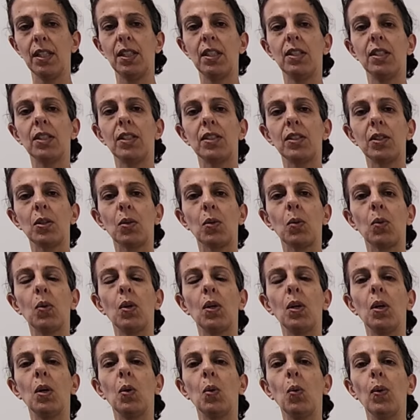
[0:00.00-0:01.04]
So
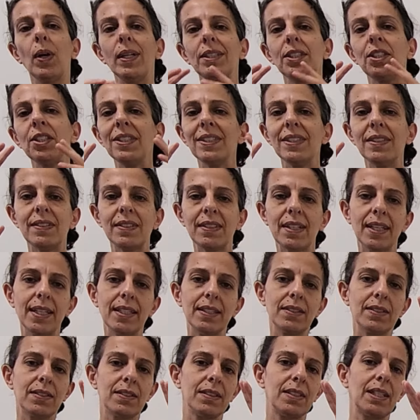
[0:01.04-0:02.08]
when she
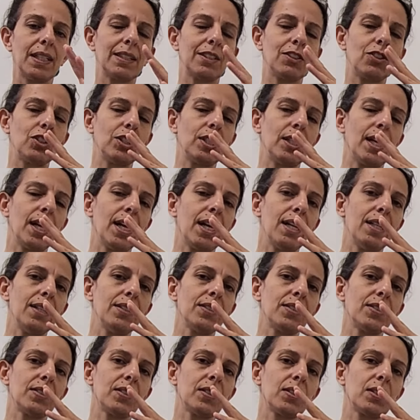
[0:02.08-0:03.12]
says that she
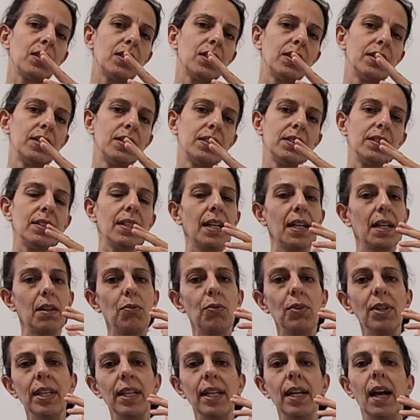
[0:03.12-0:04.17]
has
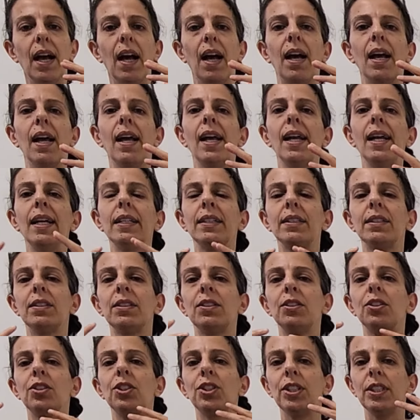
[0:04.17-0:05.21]
diarrhea and
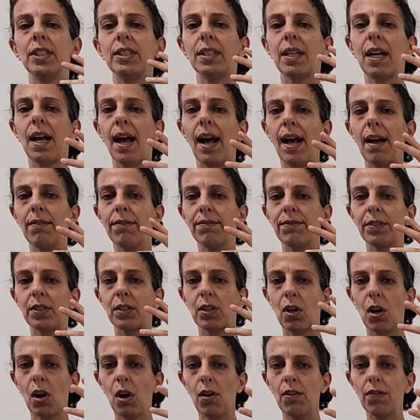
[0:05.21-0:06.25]
she have
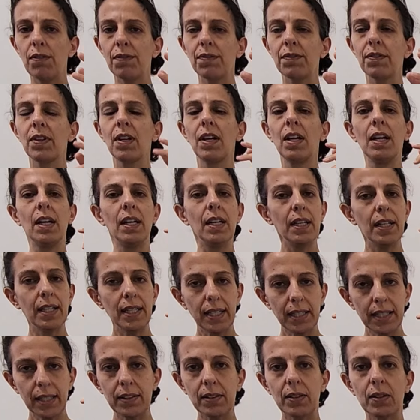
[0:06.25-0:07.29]
cough,
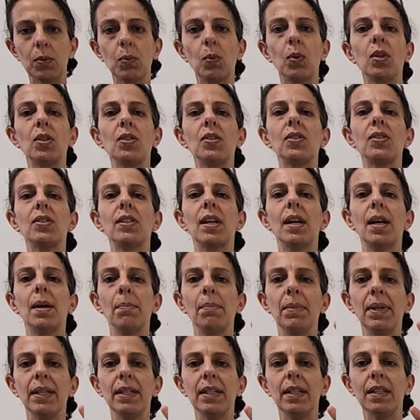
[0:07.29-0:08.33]
it was
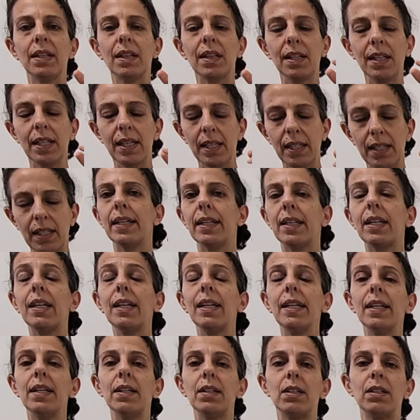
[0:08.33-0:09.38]
immediately
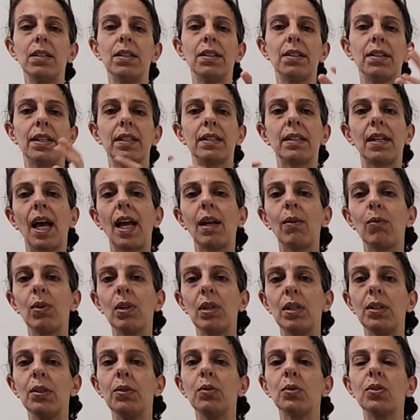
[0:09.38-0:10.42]
clear that I will
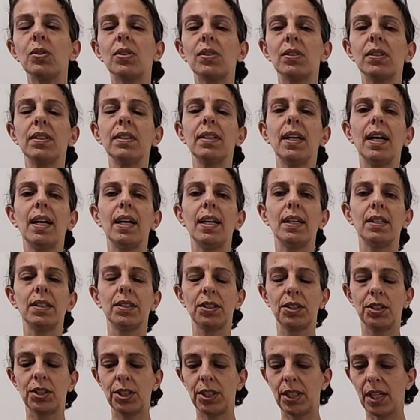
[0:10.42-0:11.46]
use Da
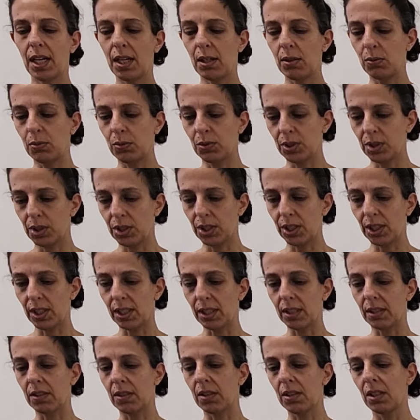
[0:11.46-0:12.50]
Xiao
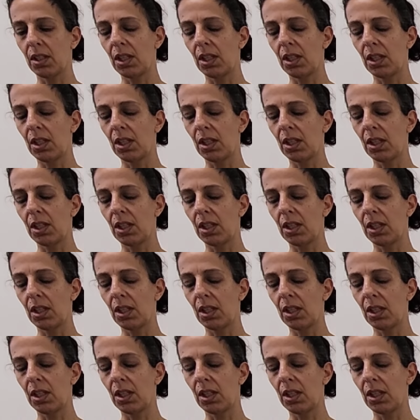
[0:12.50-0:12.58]
Jian.